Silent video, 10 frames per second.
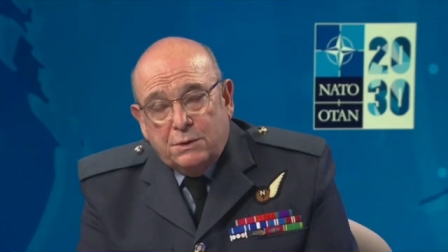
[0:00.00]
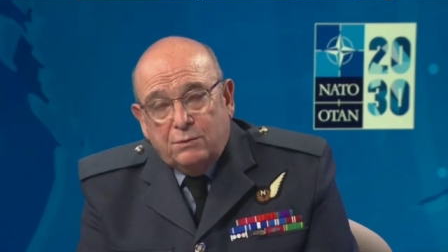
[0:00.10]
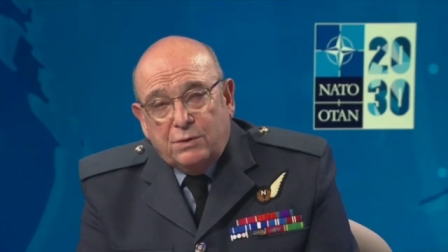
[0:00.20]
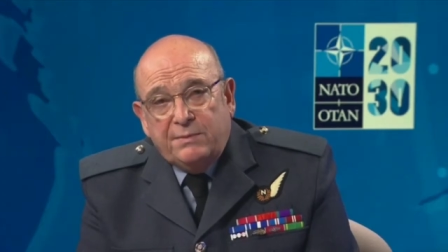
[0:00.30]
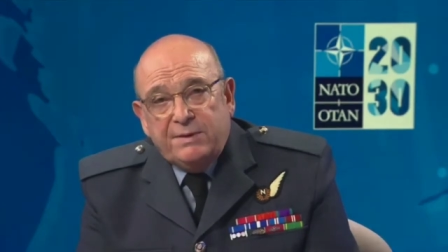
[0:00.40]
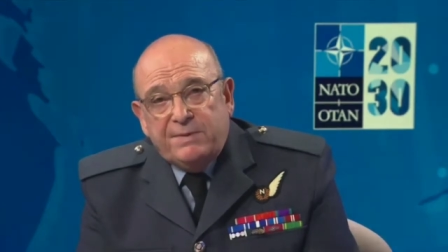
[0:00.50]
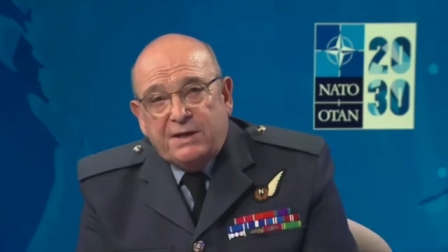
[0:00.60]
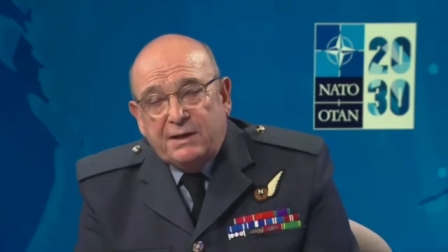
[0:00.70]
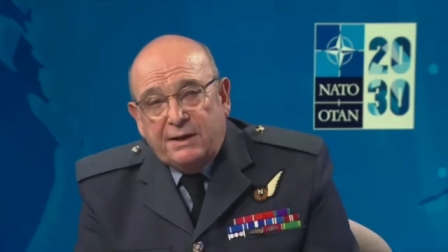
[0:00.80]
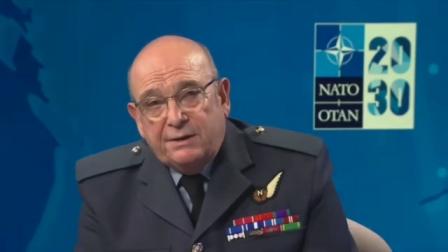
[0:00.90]
Well, let me be
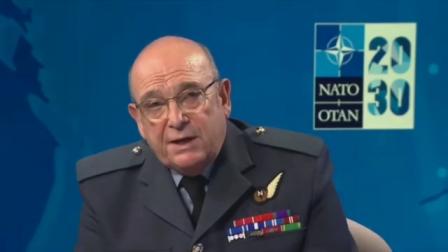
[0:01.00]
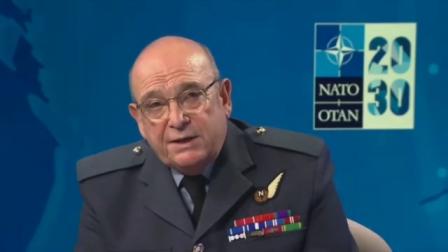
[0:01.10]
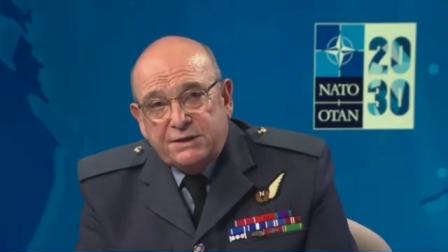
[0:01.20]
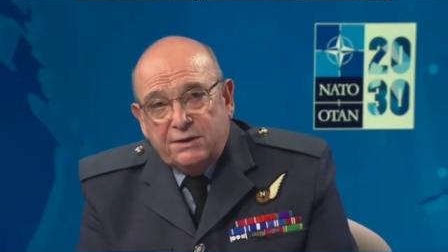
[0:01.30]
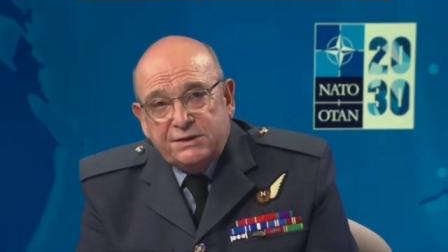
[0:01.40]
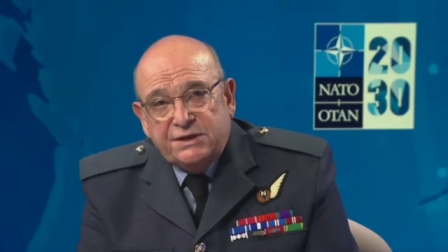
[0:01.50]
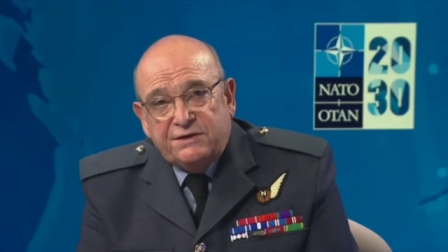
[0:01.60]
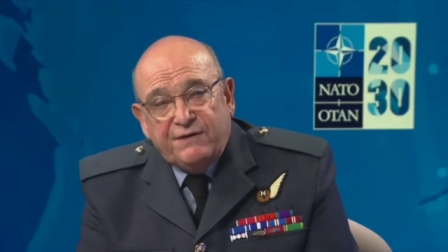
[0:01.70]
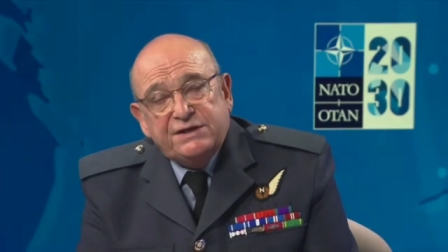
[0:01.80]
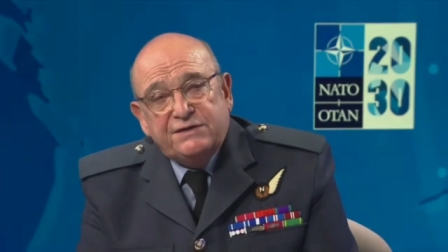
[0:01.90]
clear. NATO is a
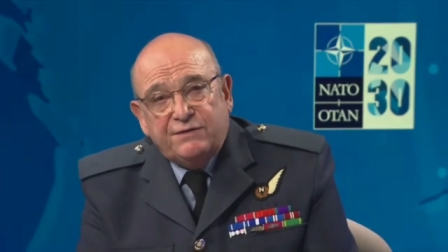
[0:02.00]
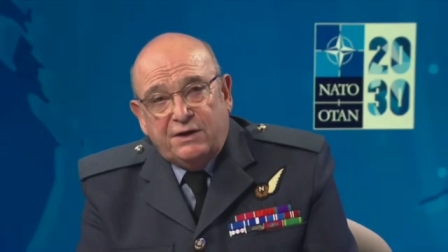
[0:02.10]
defensive